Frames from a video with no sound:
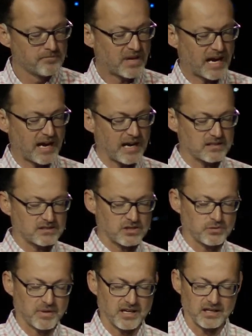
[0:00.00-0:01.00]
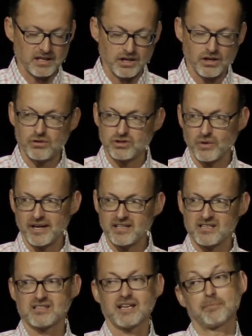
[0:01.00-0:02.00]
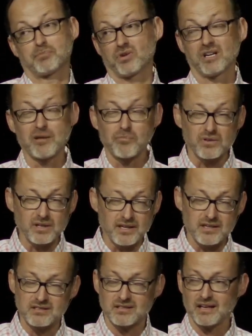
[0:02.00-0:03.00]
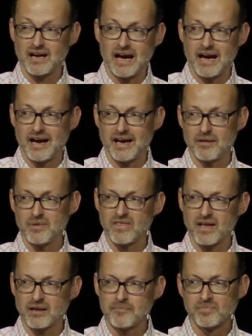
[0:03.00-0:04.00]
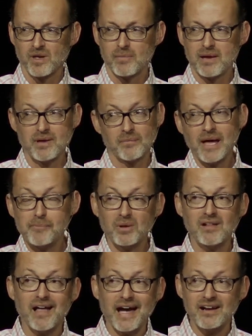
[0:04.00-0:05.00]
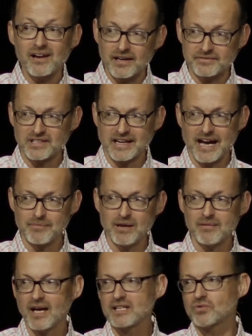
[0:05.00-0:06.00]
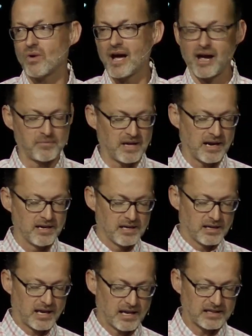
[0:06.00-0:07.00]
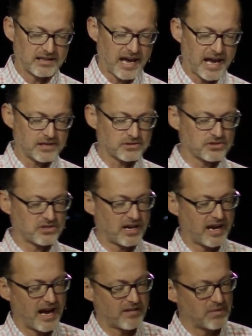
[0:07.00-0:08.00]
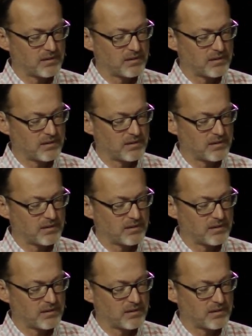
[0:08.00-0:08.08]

How, how does this begin to go? Do I need to say pretty please to God? I mean, like, maybe I'm not polite enough to God. Maybe that's why I'm not getting the answers that I have.